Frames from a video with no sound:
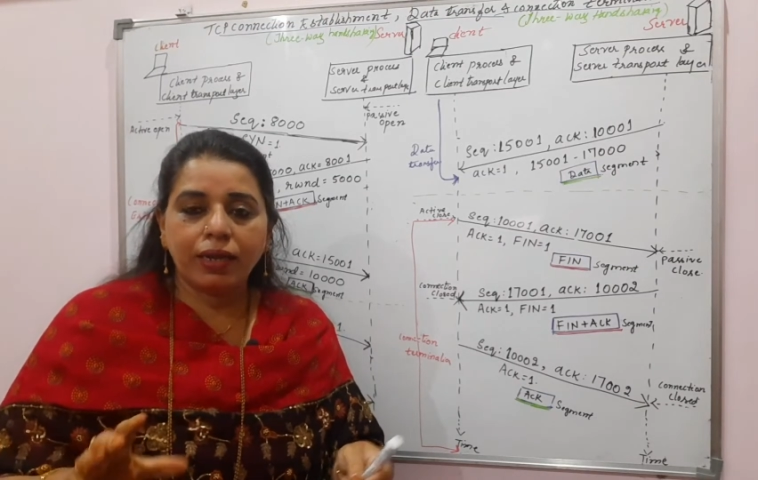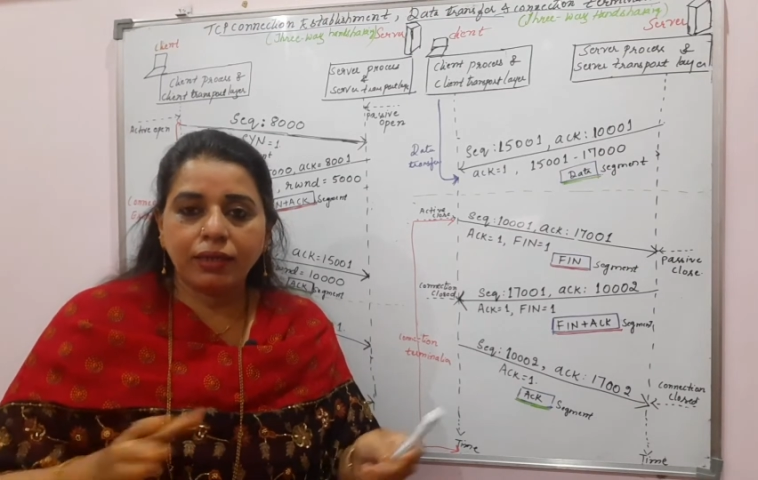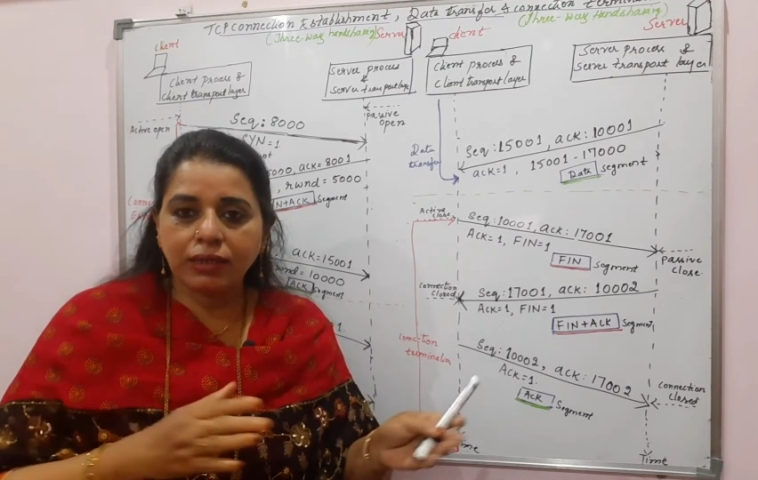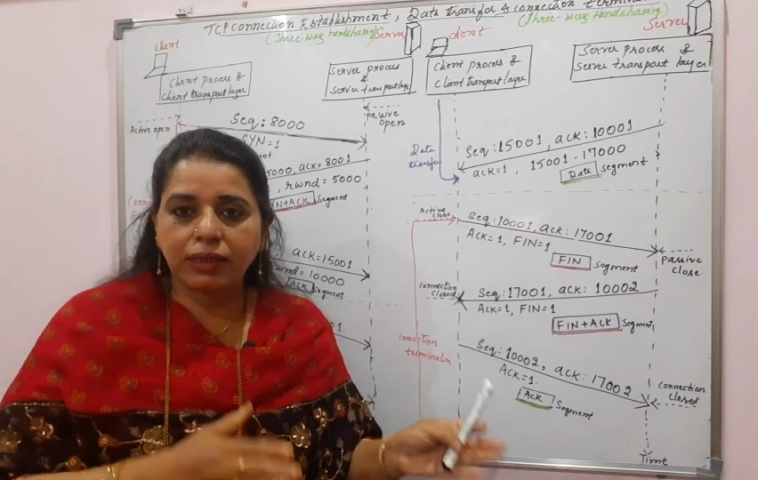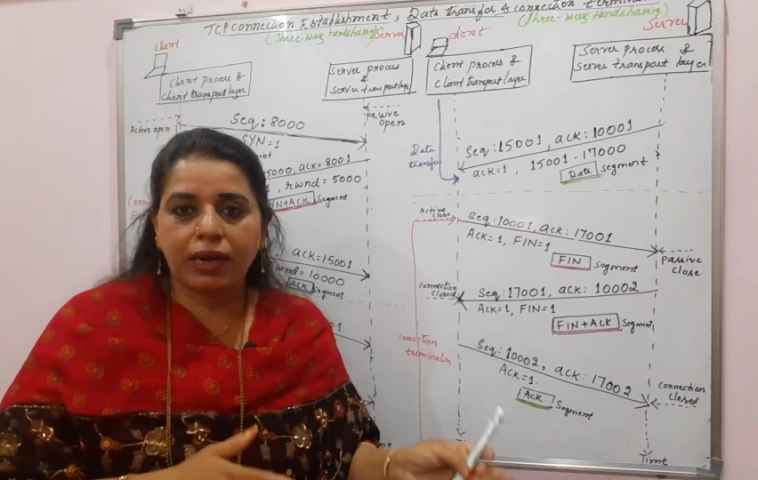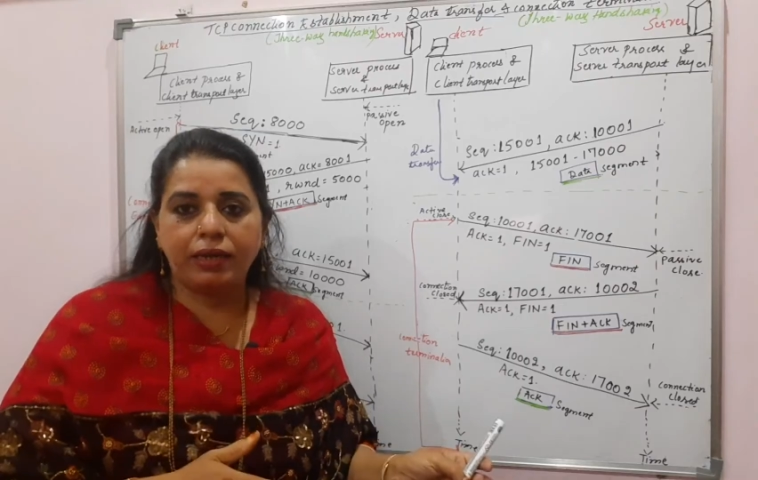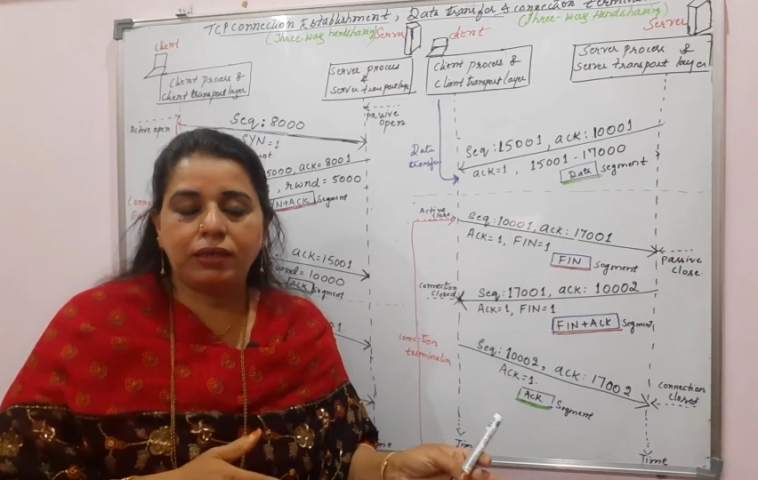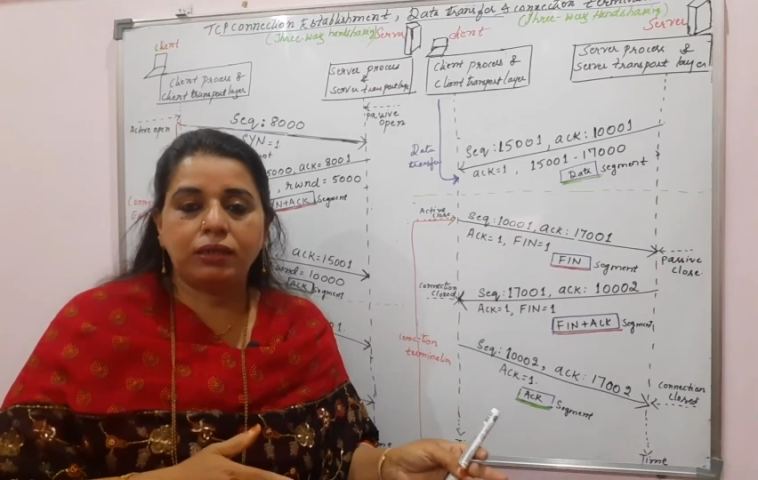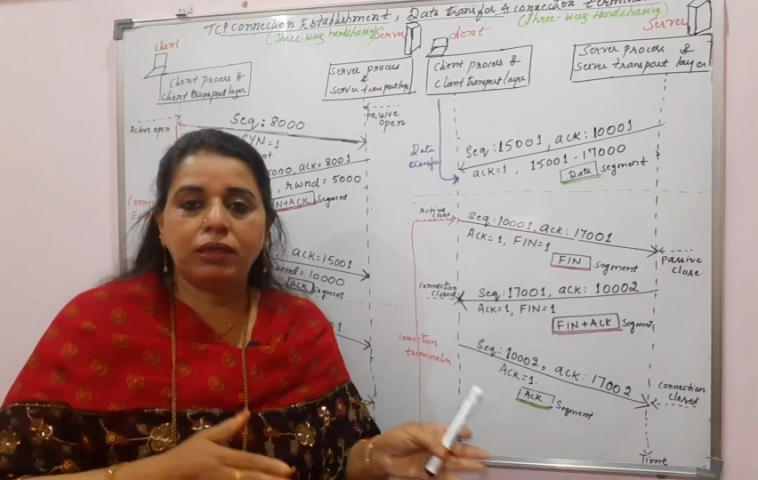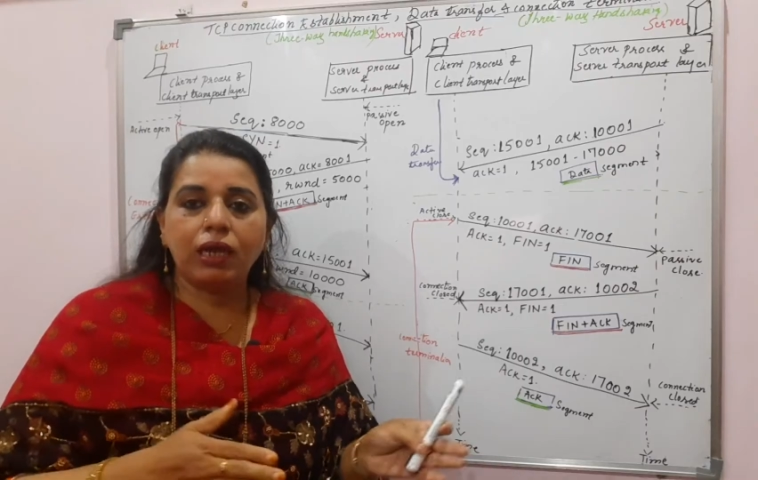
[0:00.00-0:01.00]
in this range
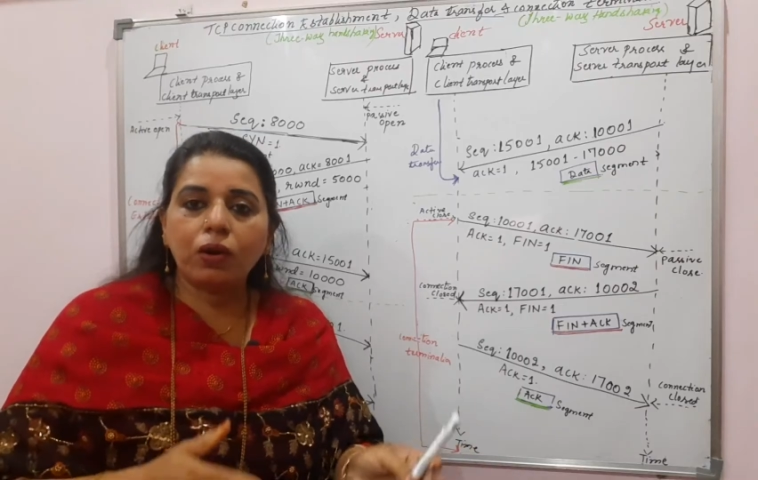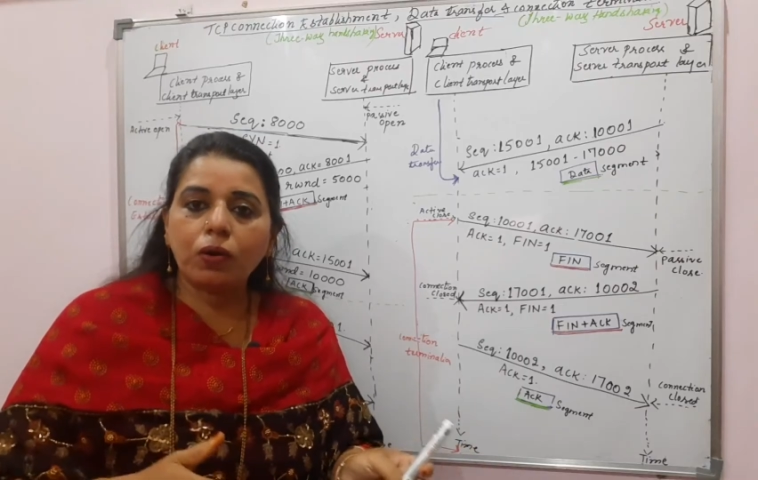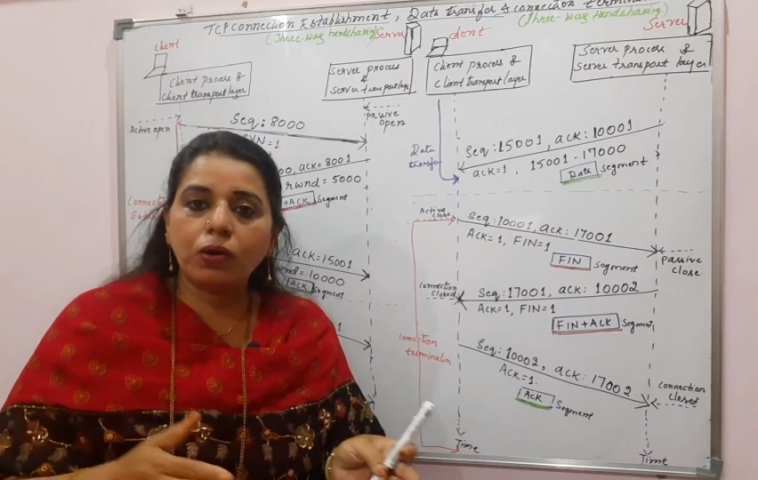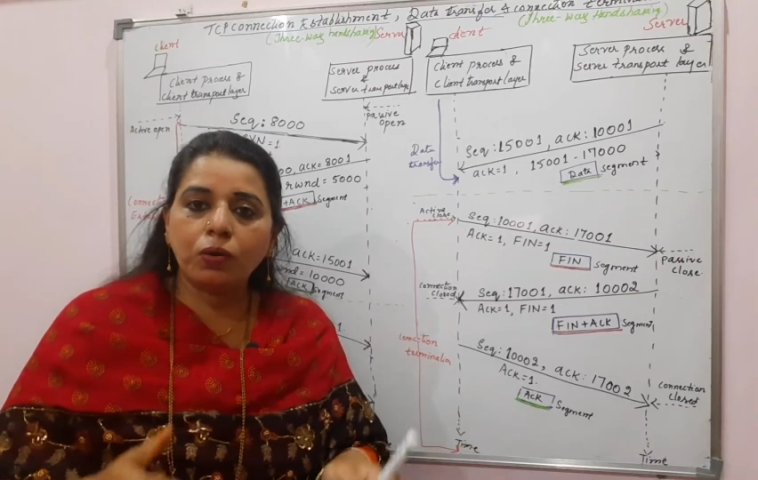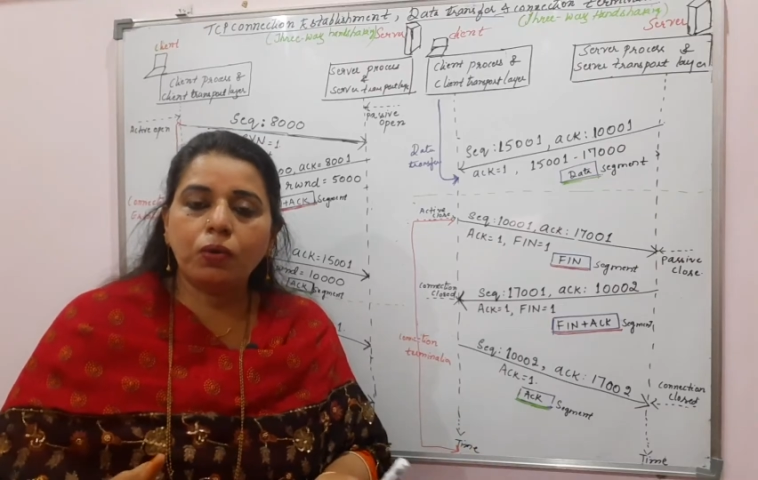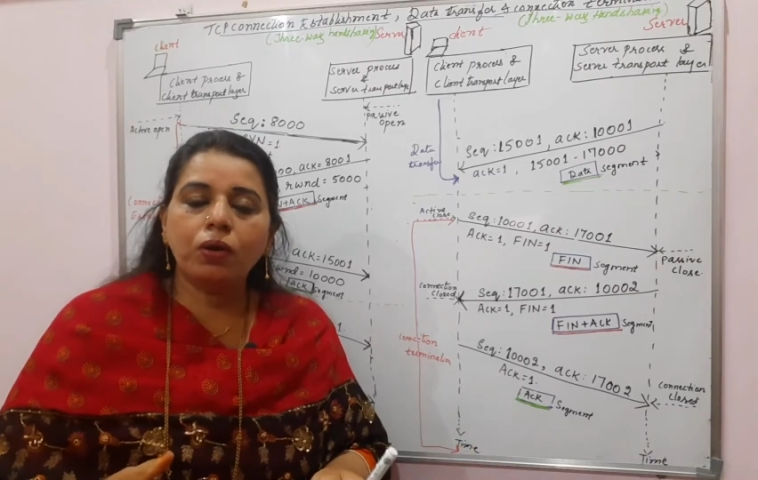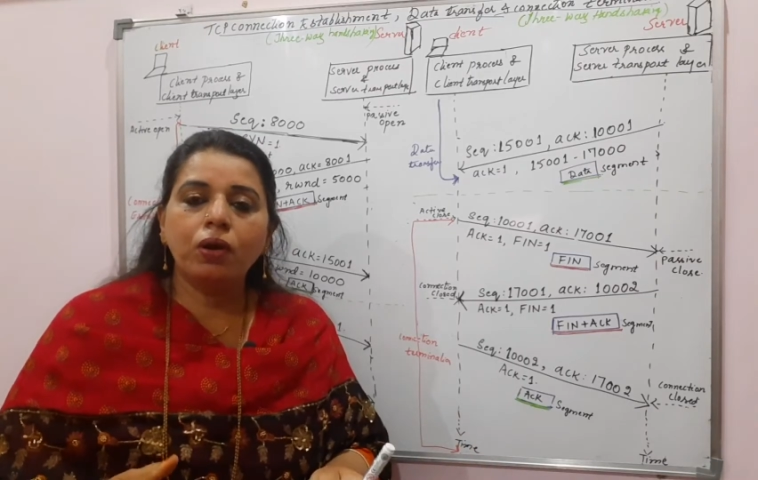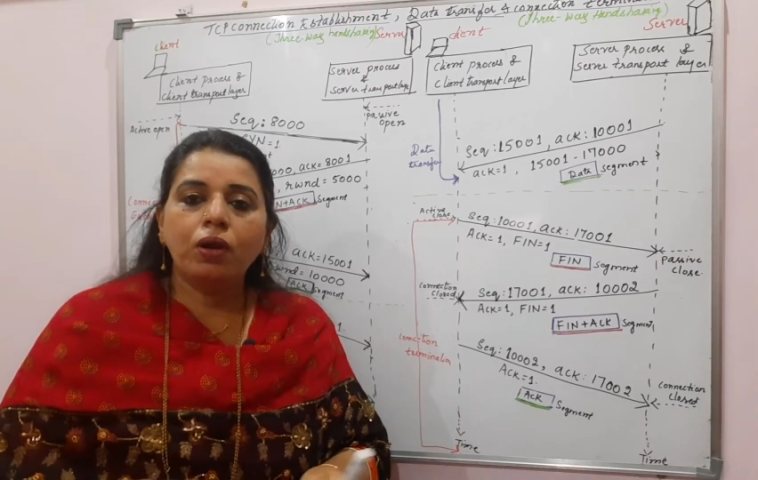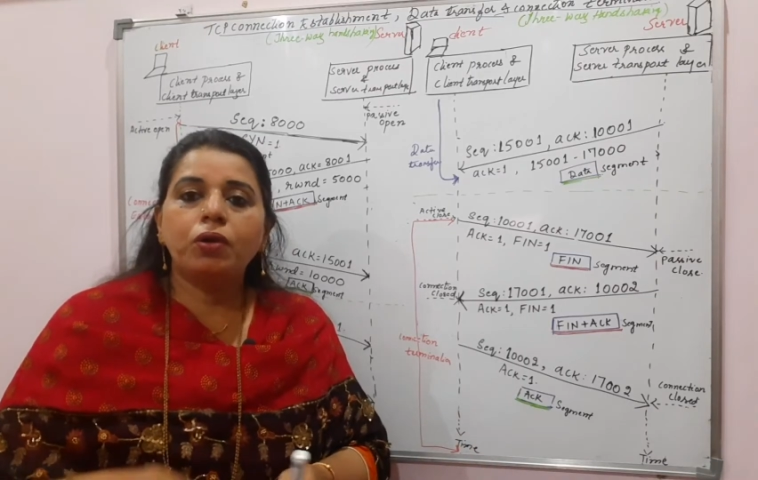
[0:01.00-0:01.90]
0 to